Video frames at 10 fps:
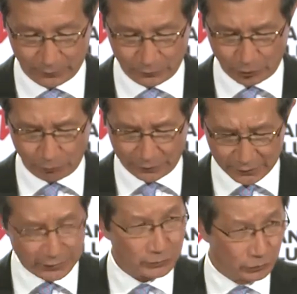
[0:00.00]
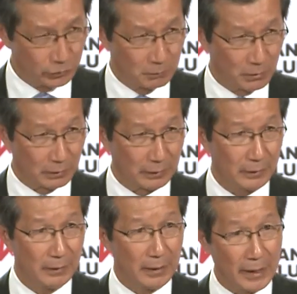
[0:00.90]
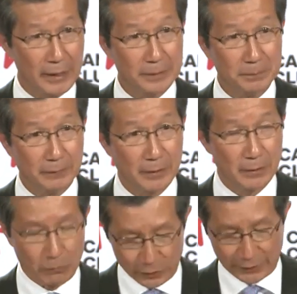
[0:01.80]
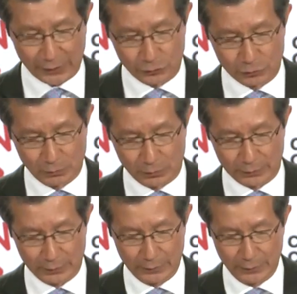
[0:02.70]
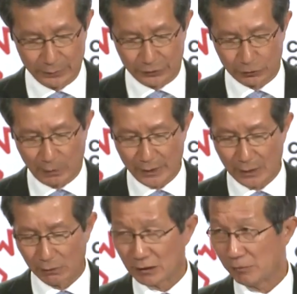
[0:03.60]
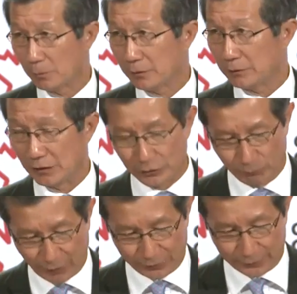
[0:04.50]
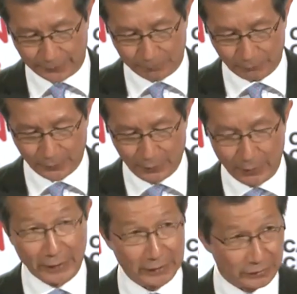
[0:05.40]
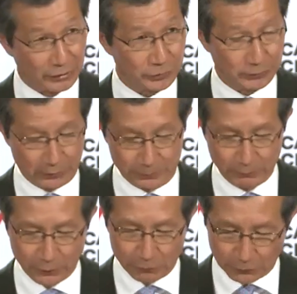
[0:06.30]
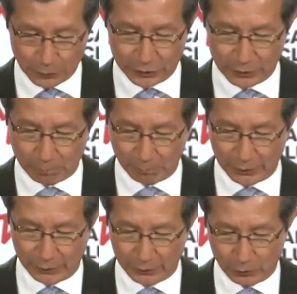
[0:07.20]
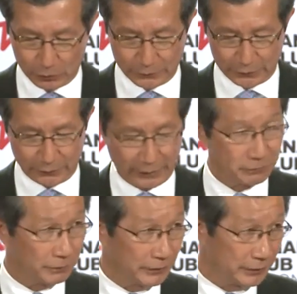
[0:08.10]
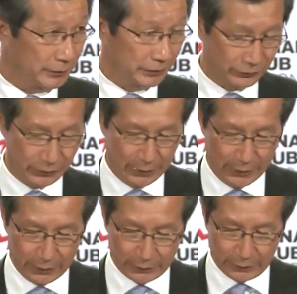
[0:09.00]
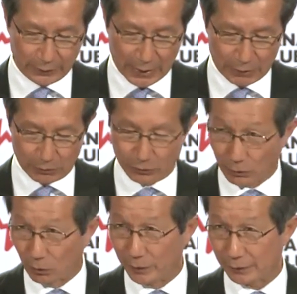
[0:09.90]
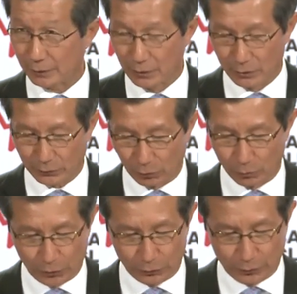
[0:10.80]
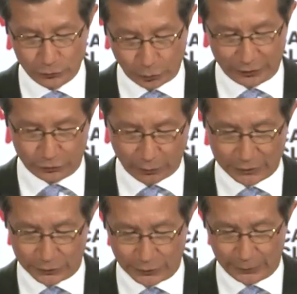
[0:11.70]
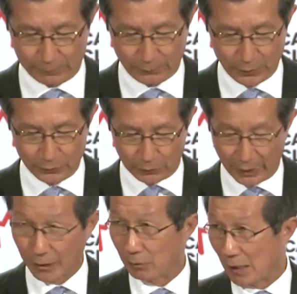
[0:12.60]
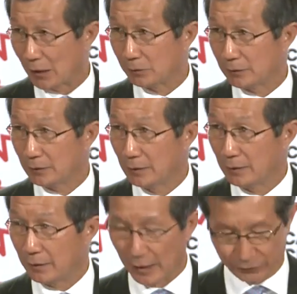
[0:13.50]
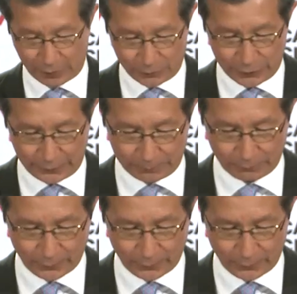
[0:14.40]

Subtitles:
So we need to do more, and we can do more This is why our government is investing an additional $30 million over the next 3 years in our growing global trade strategy to help our SME.